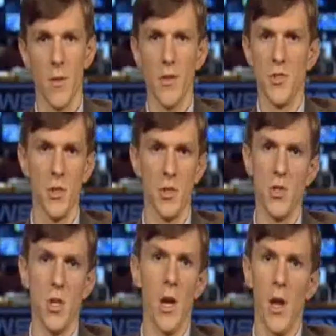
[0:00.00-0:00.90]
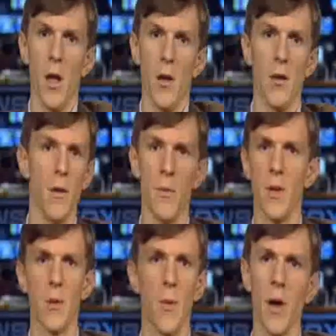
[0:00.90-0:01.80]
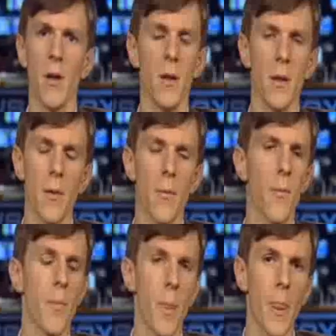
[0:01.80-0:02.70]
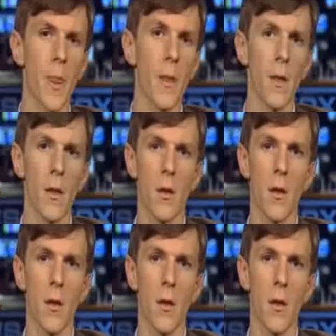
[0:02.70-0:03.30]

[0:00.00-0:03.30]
well, this that, is CNN. Did, I mean, did, well, wait, wait, wait. Before you attack CNN,